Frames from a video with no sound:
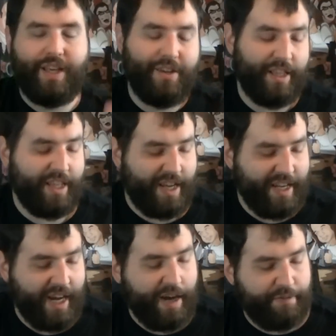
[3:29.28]
you get the
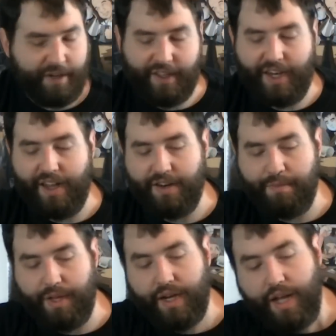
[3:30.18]
idea. I'll figure that out in
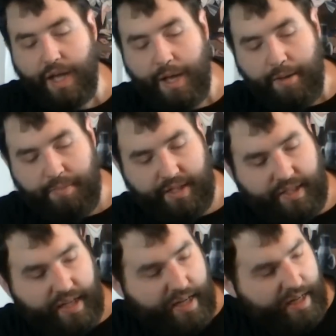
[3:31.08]
a bit.
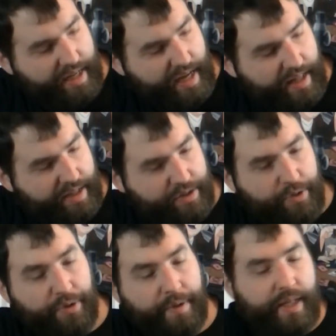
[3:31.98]
But uh, yeah, that's
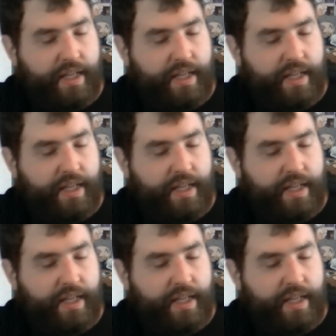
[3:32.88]
cool.